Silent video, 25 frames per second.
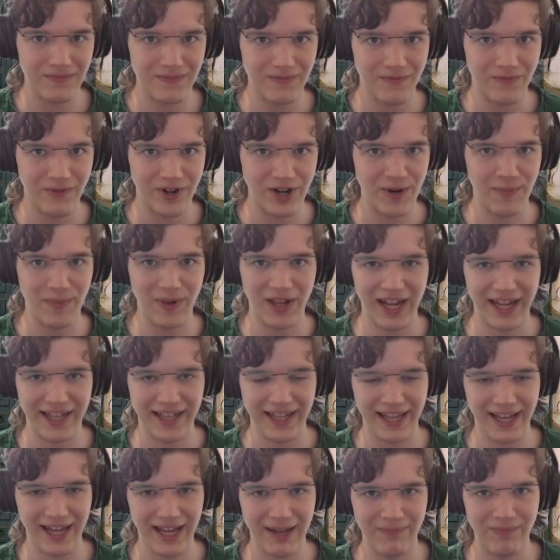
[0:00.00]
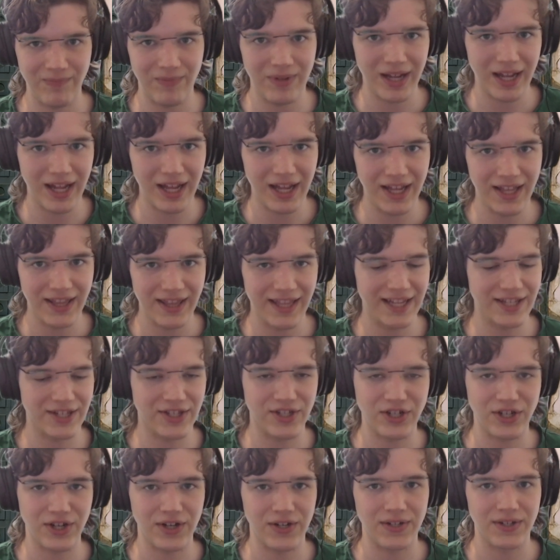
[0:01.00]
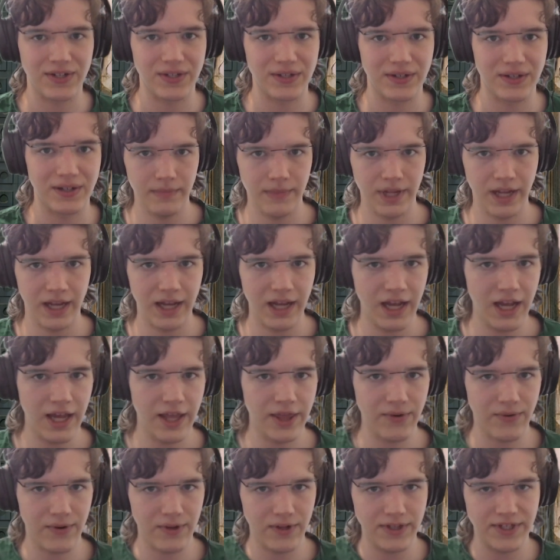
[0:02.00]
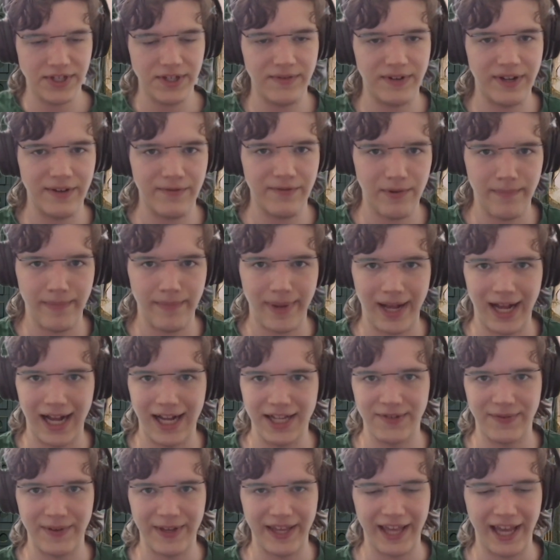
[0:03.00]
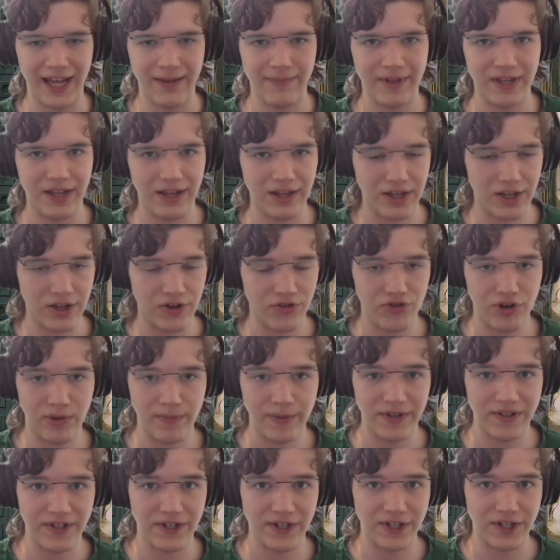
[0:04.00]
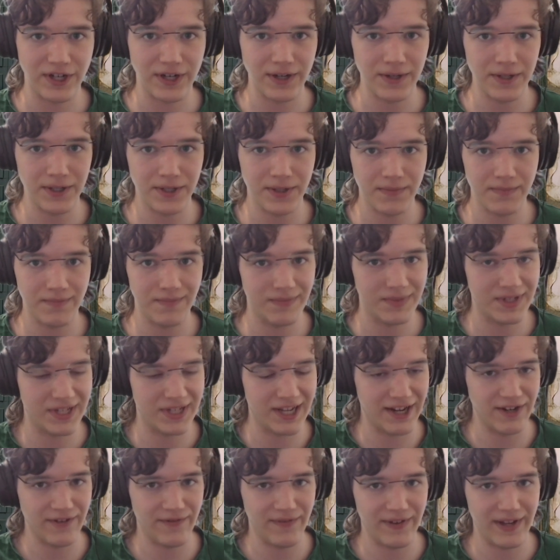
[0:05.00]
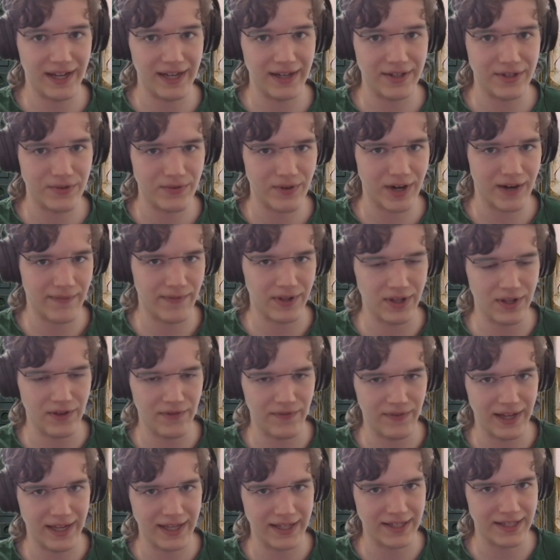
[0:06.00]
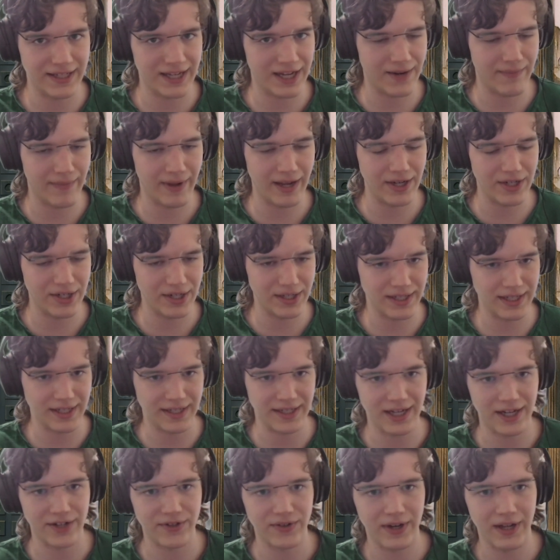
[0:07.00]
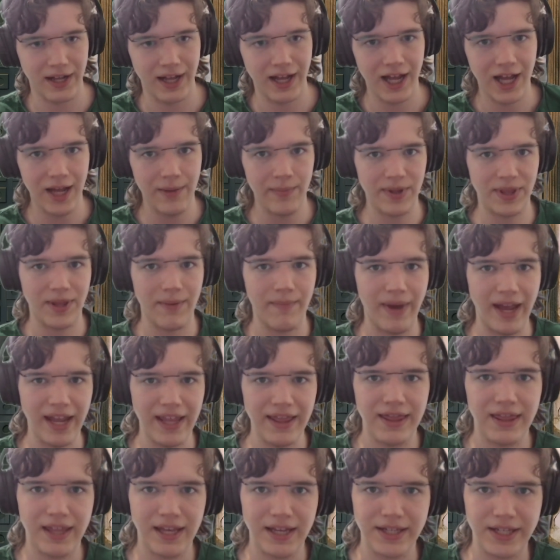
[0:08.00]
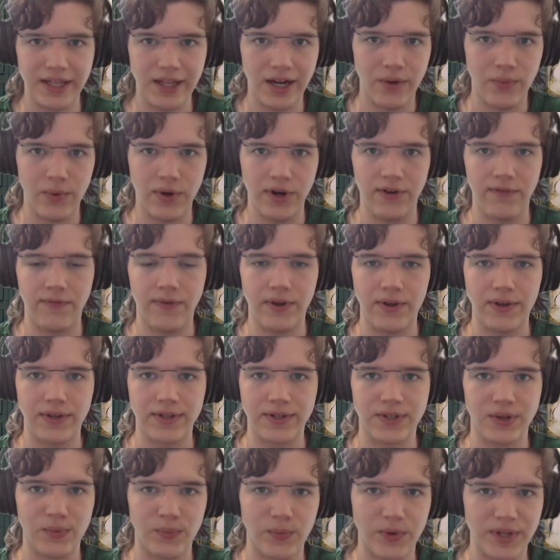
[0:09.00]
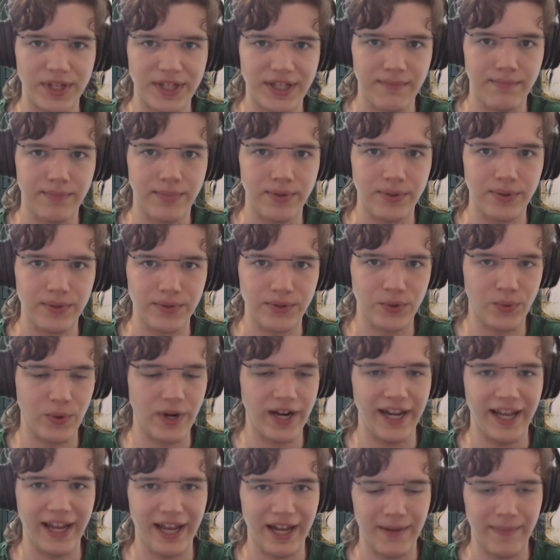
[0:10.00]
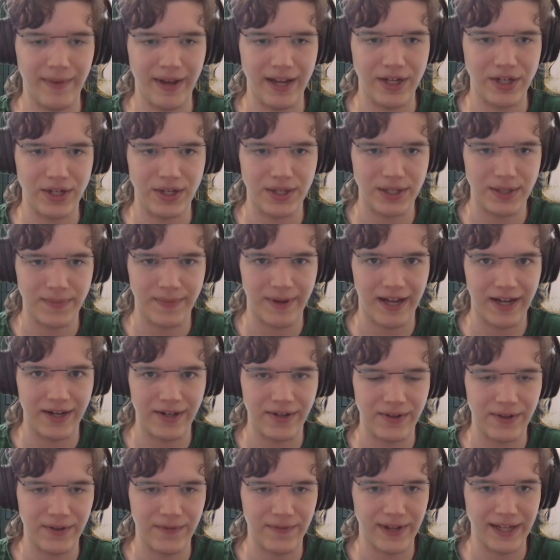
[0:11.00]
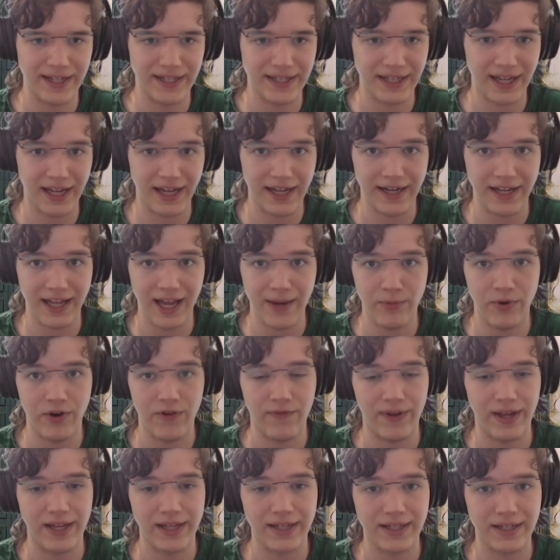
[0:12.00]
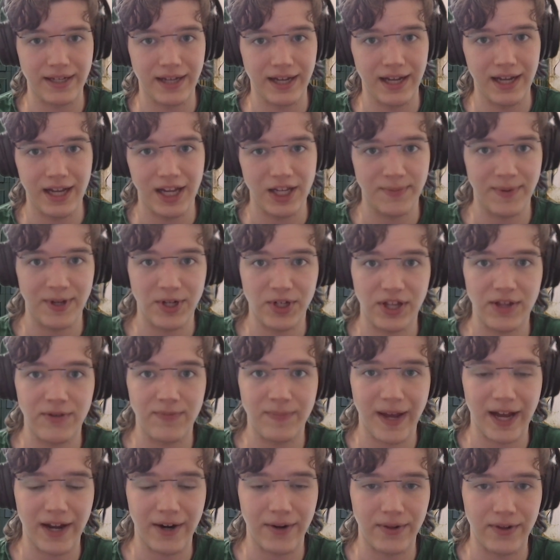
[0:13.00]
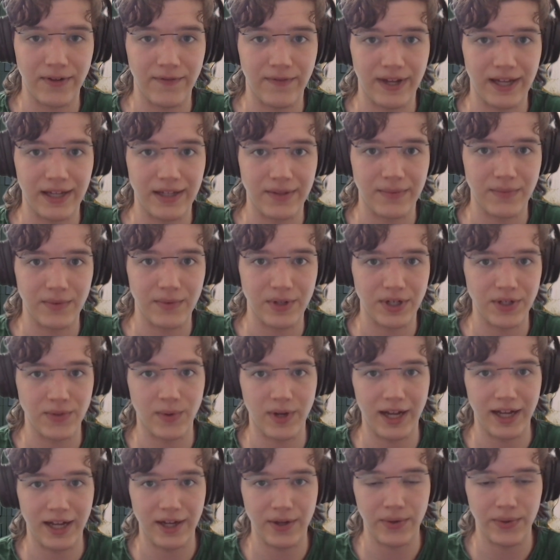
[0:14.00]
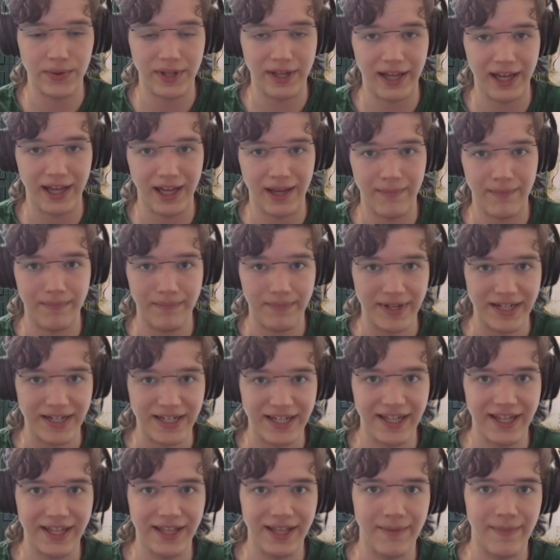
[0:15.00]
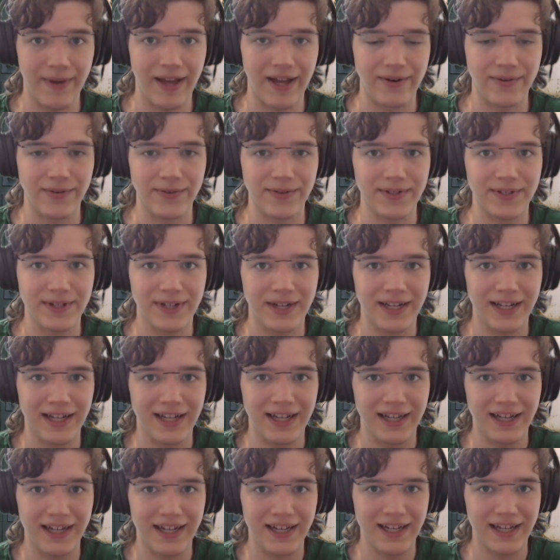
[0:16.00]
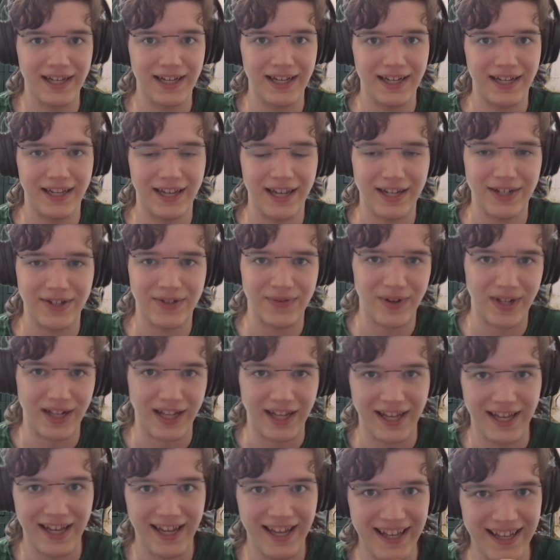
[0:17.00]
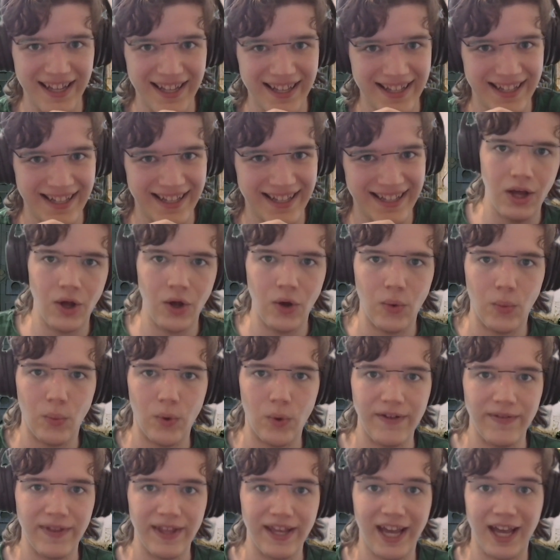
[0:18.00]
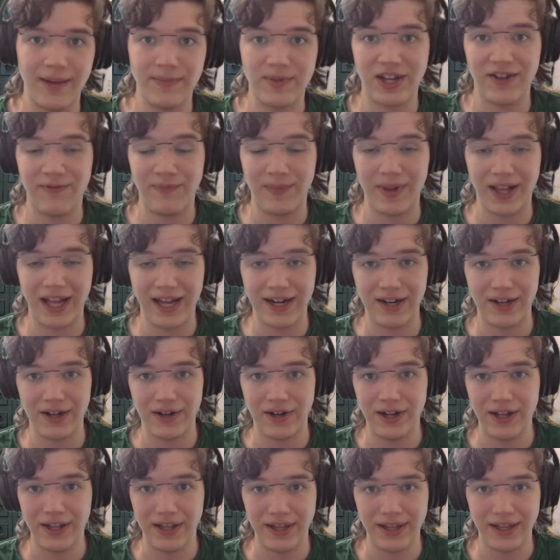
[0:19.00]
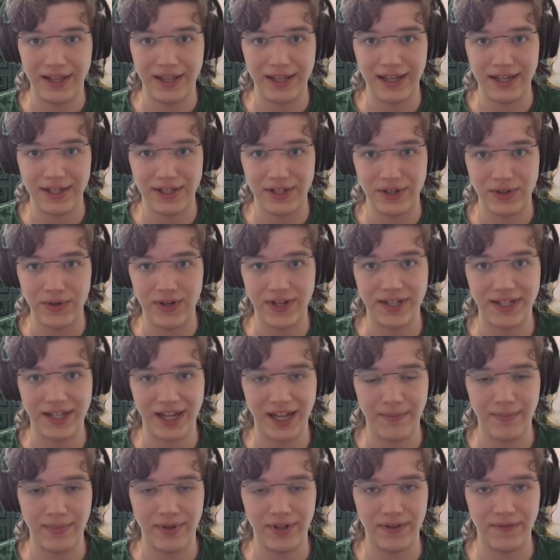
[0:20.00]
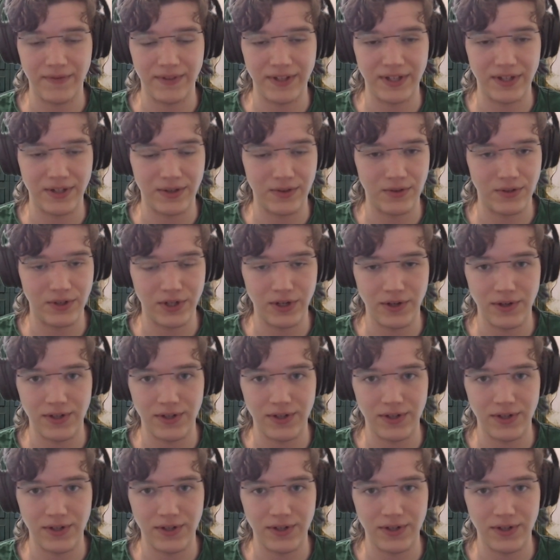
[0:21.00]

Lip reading: when you're playing the game? That's juice. There are lots of different parts of a game that can contribute to juice. Sound effects, graphical effects, animations, etc. But the main things that I wanted to focus on were simple tweening animations, particle effects, and camera effects. Especially particle effects, which is why I called the game Particular Battles. Yes, really. One of the games I've played a lot that is a good example of this juice